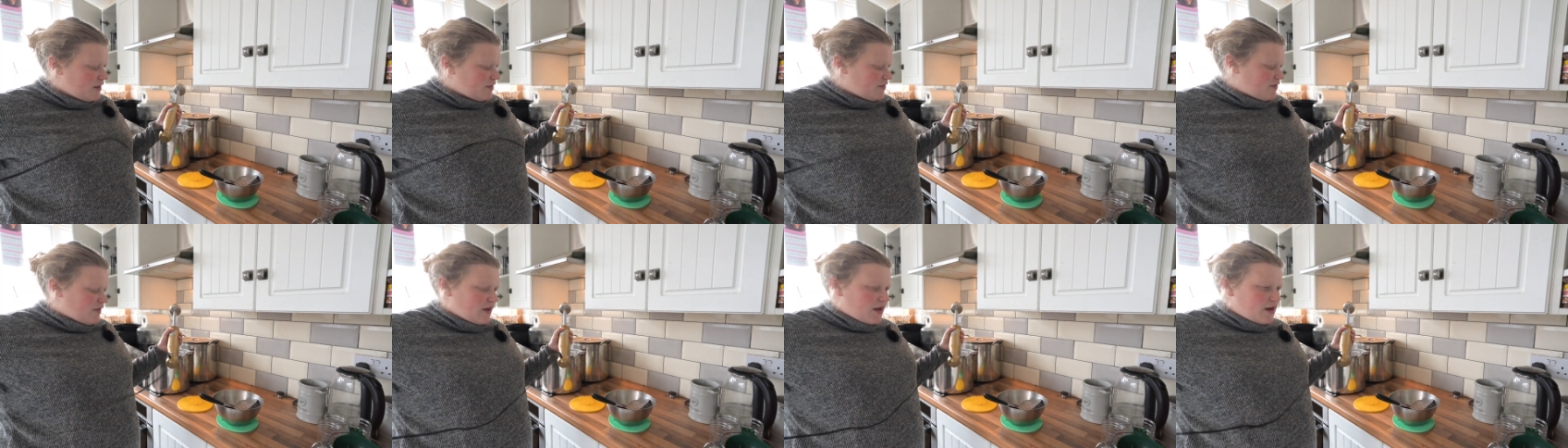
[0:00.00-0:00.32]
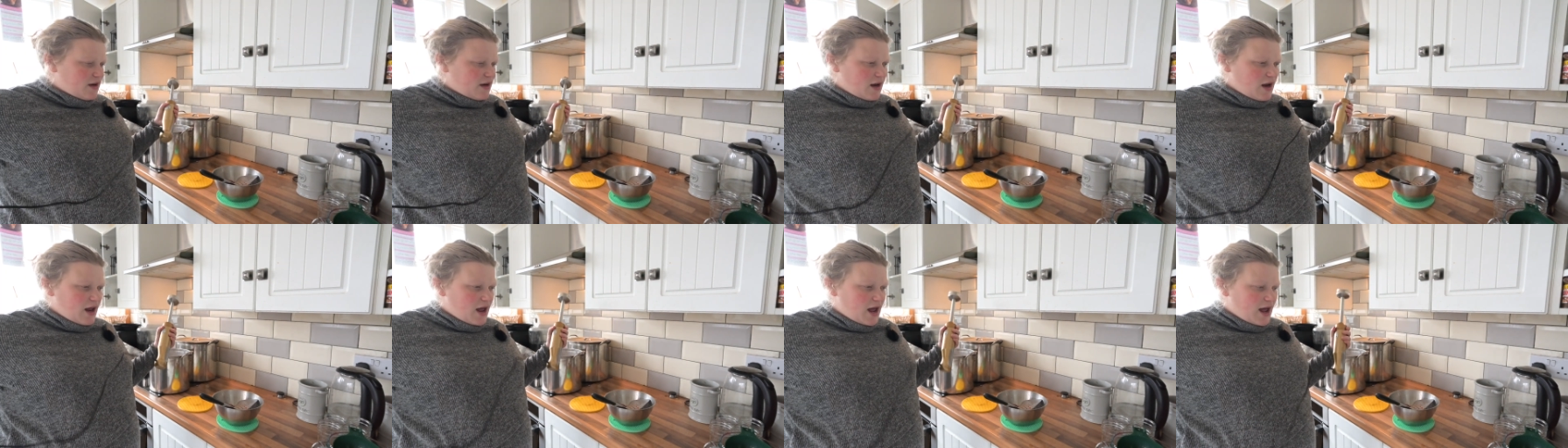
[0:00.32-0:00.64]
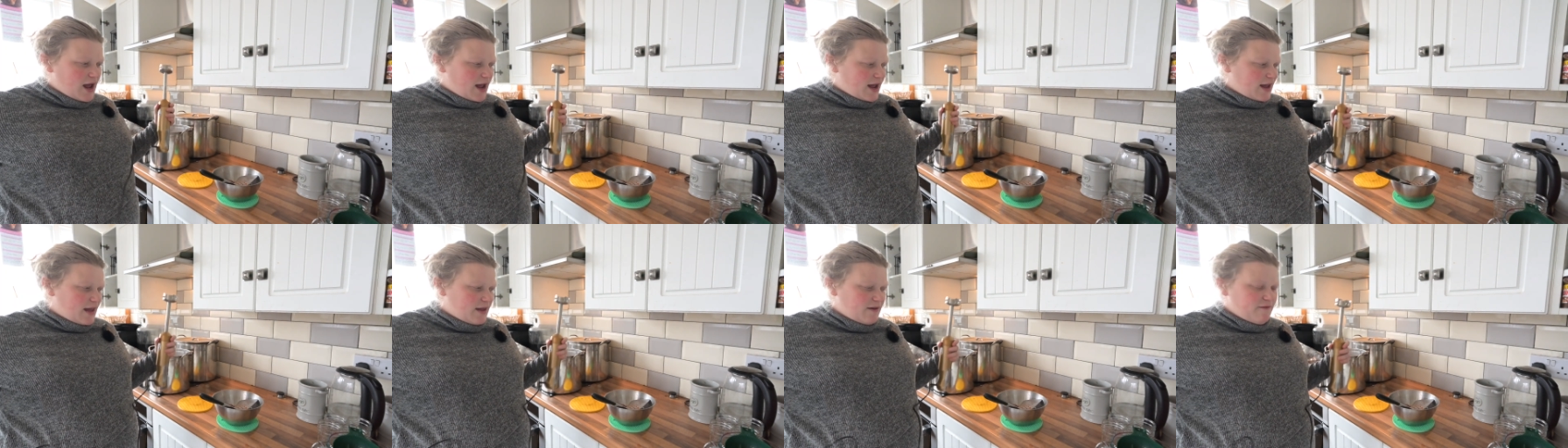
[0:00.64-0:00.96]
than
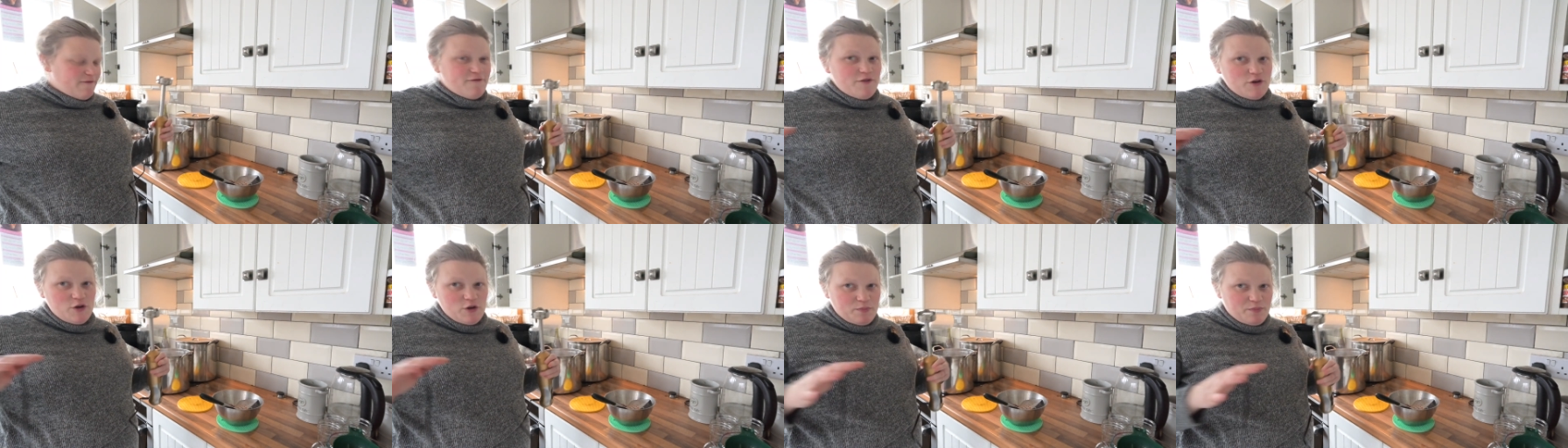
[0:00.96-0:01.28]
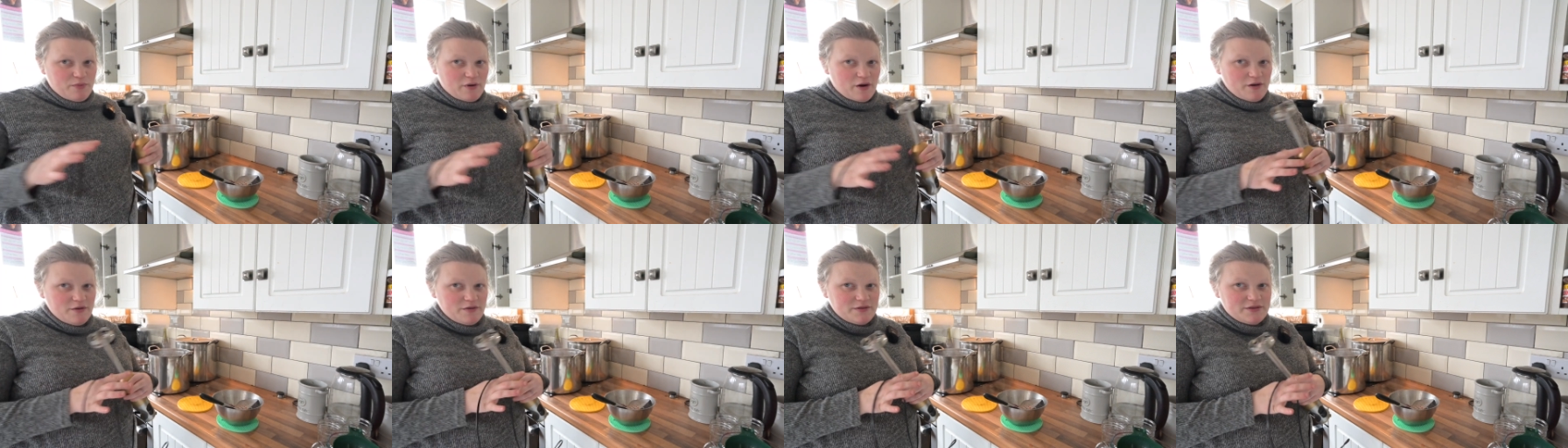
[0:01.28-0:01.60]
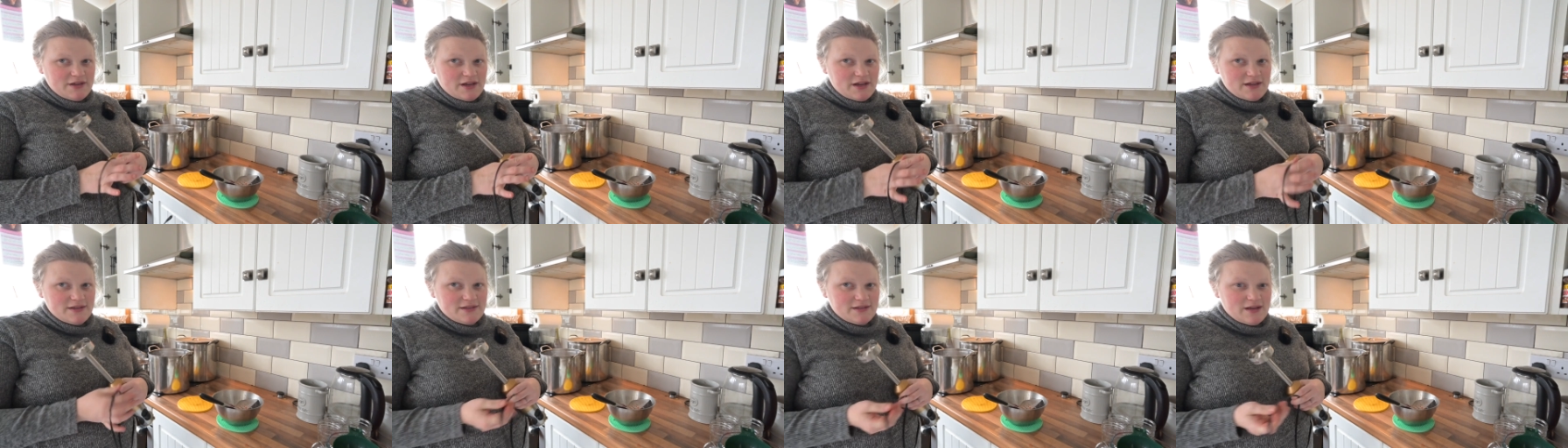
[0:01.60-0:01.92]
a food
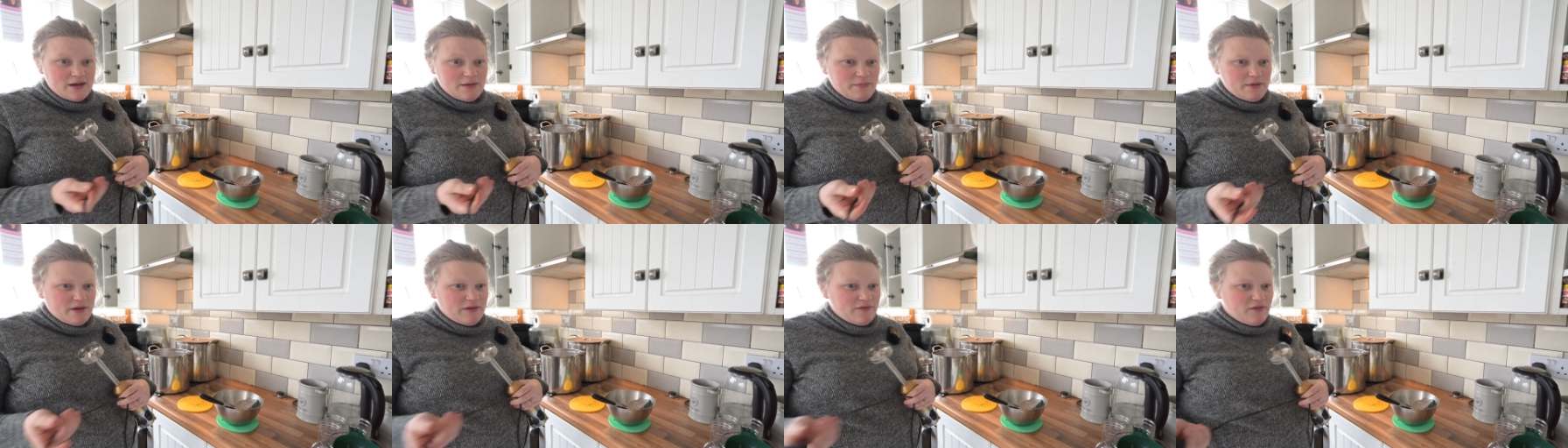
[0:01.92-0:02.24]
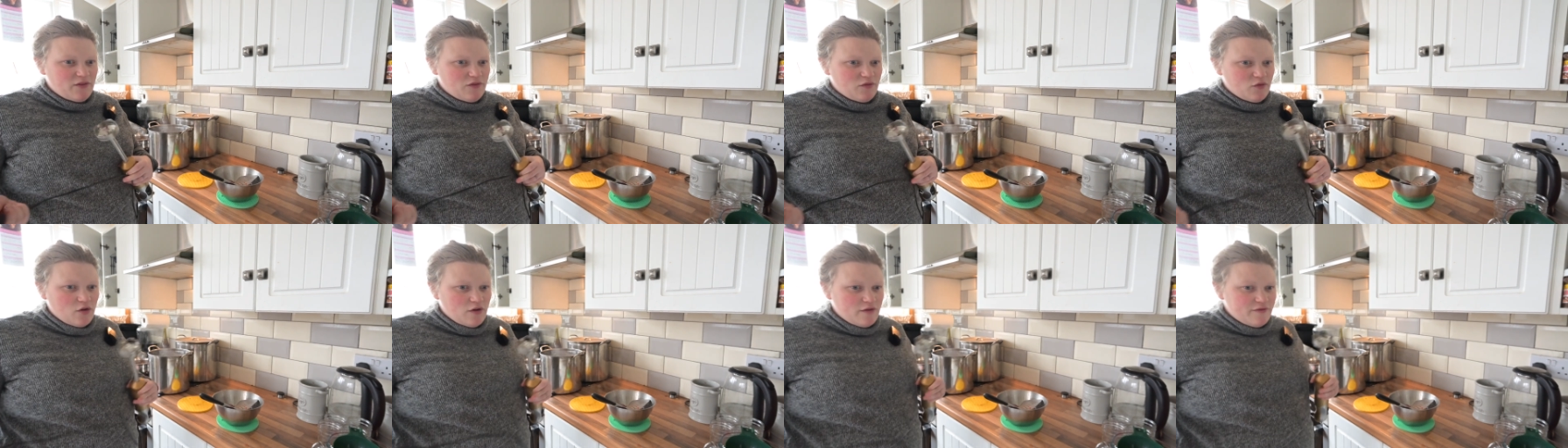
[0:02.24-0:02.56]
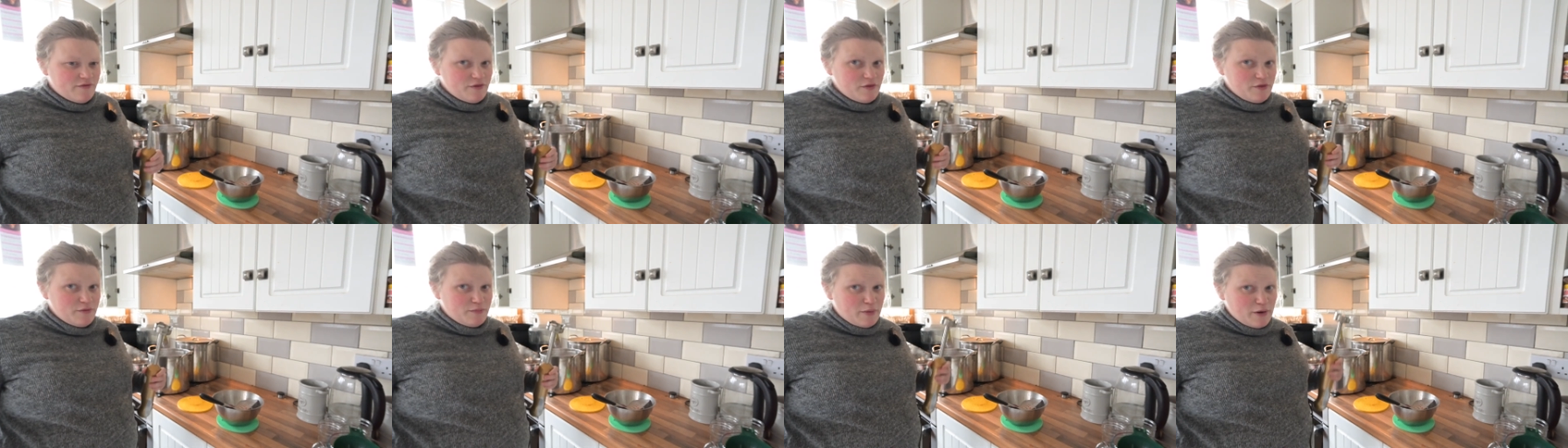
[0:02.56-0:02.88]
processor, but if you've got a
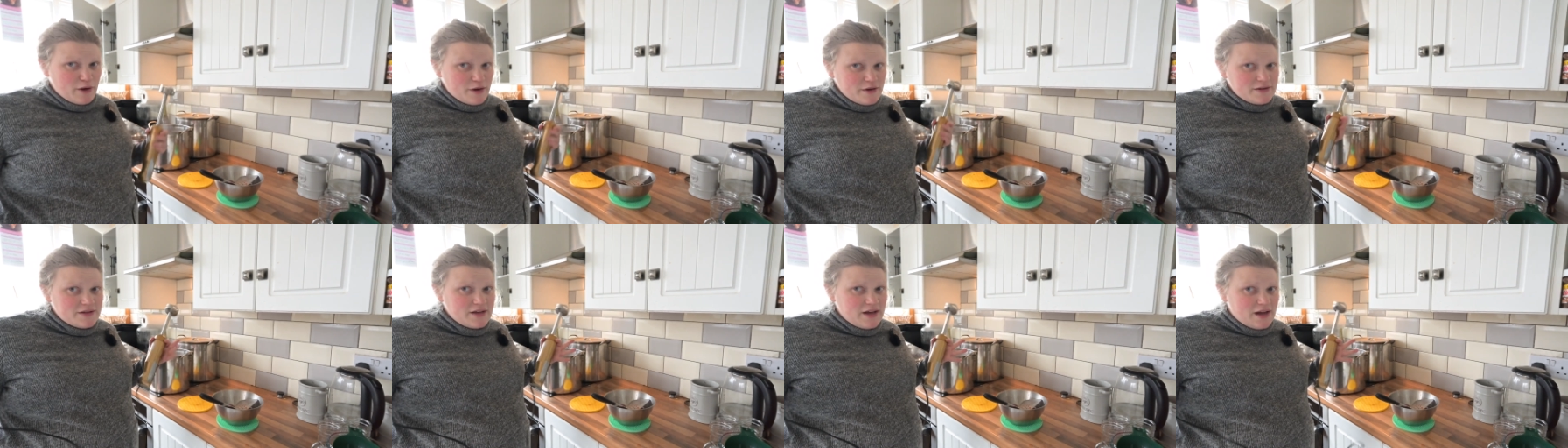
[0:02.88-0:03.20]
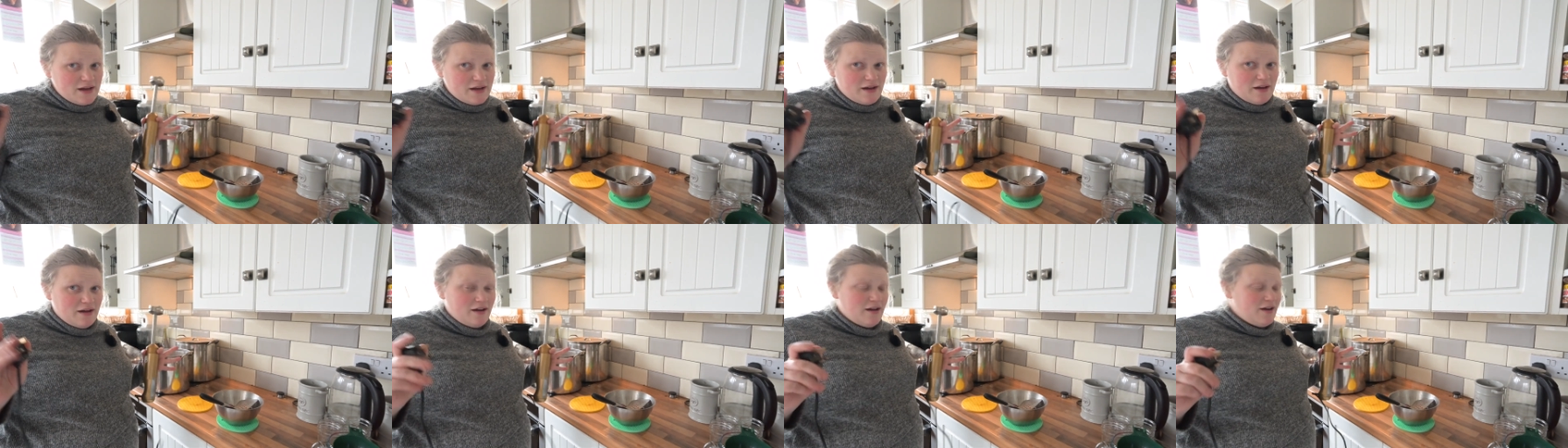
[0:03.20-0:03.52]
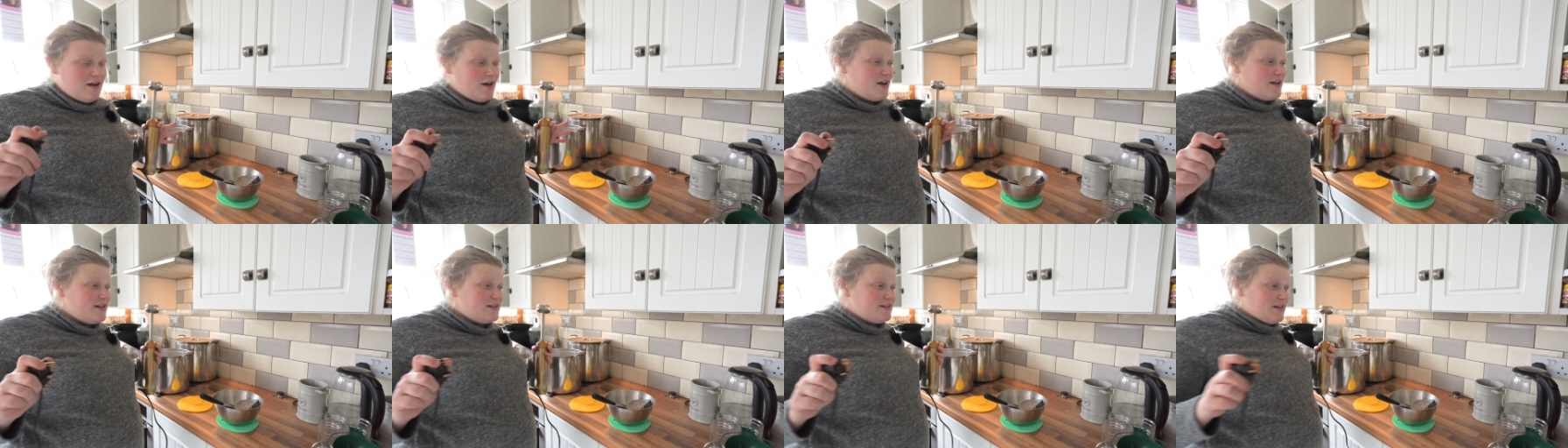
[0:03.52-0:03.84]
food
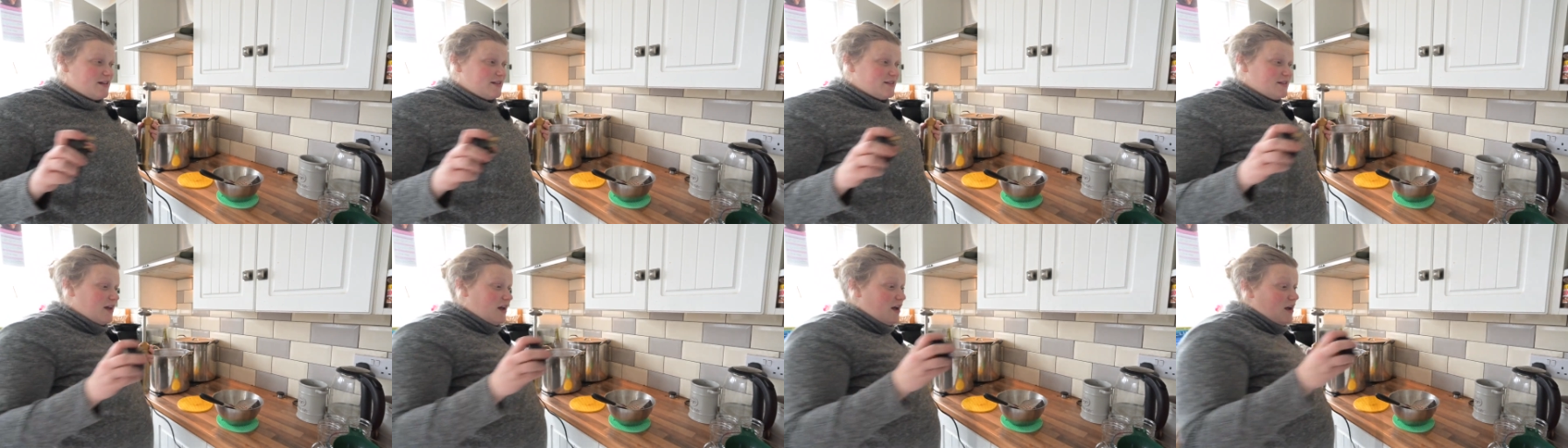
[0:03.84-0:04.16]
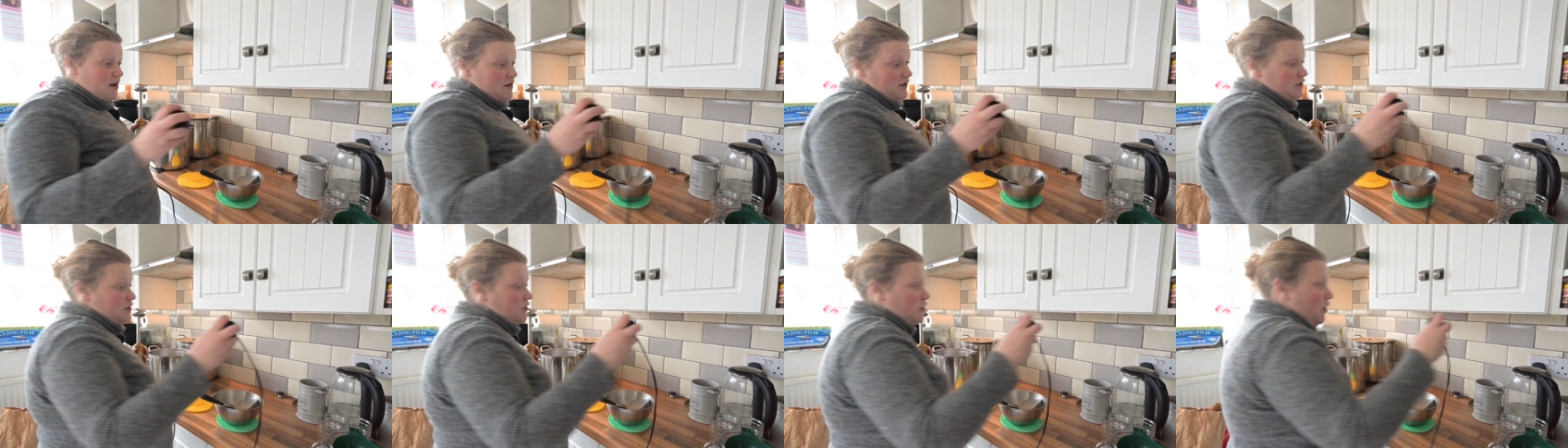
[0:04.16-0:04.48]
processor, you